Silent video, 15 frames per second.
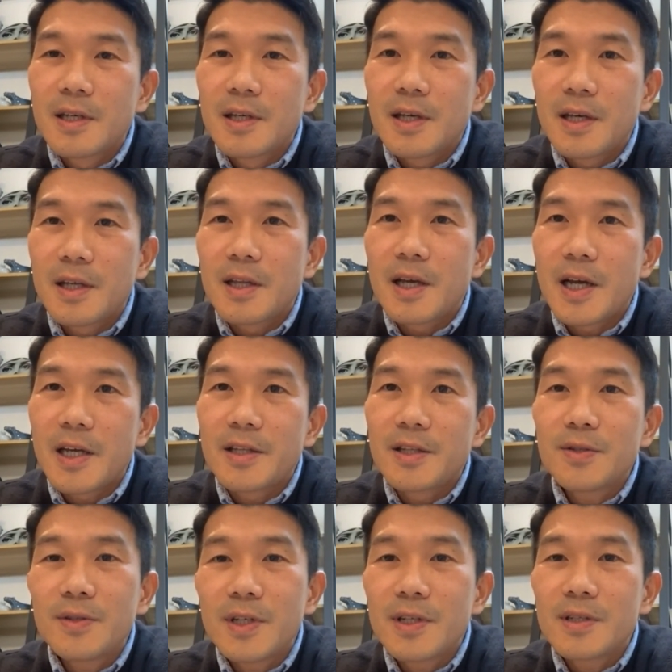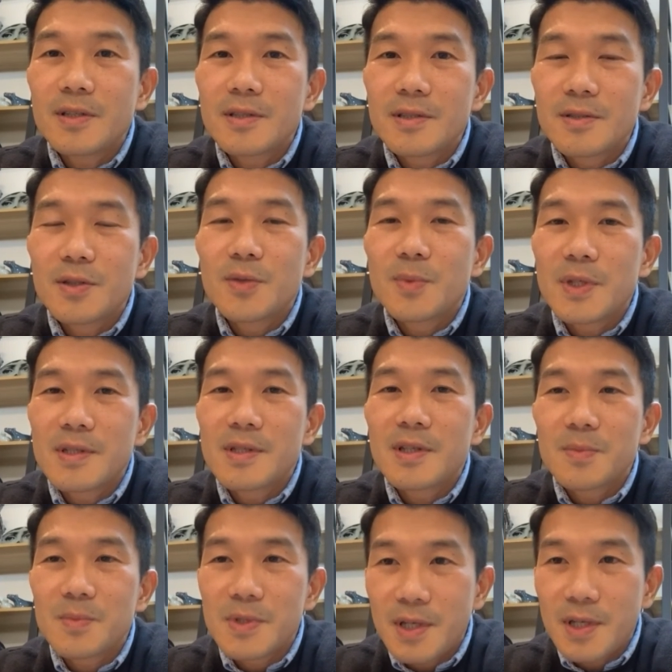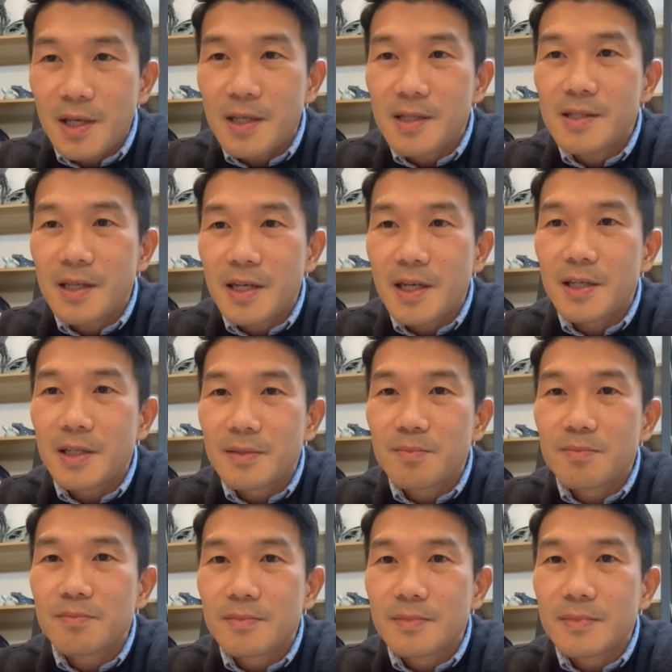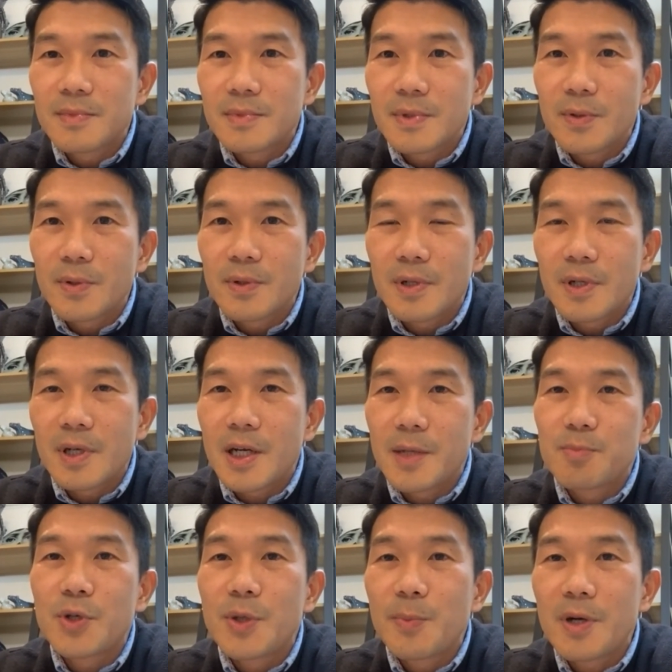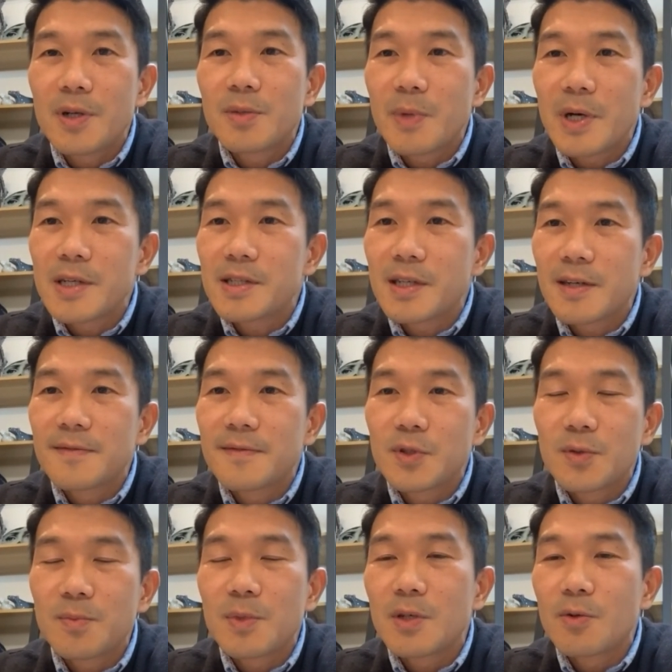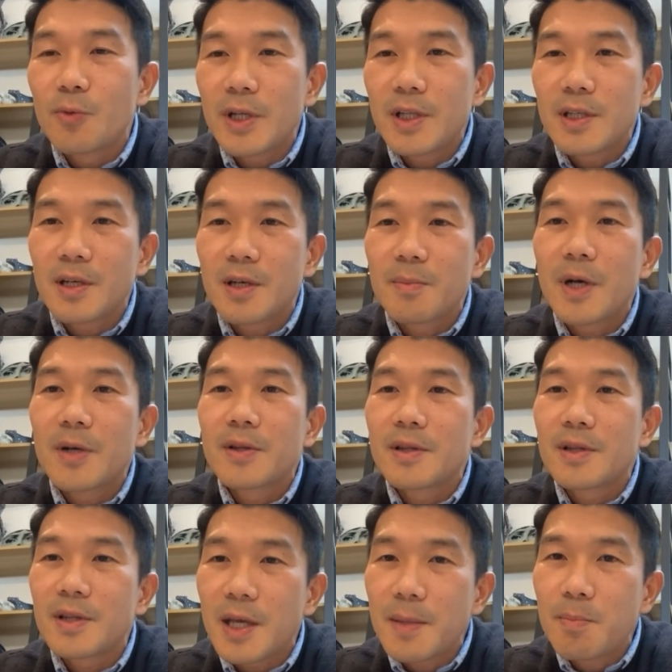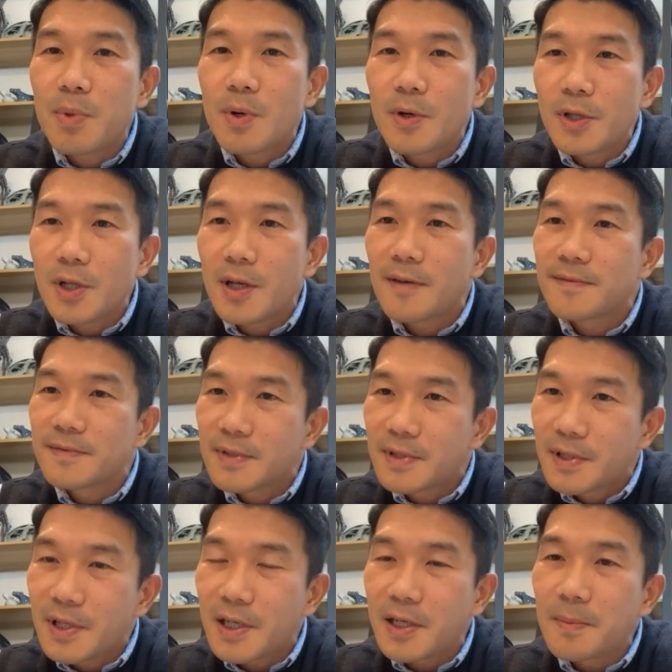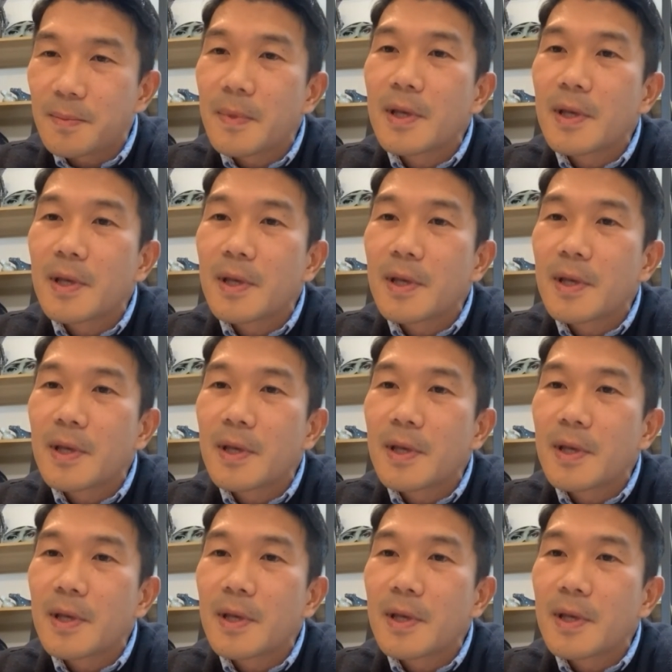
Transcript: And I knew there would be some chance. I prepared myself to be ready about that point of time.